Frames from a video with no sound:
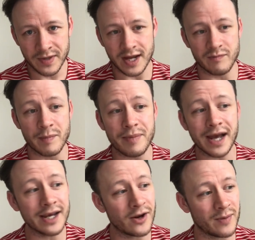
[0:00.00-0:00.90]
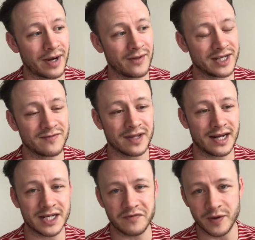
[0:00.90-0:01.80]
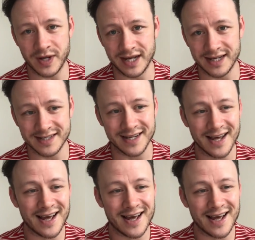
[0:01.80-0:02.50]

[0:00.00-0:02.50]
And I've been banging on about this for the last few years,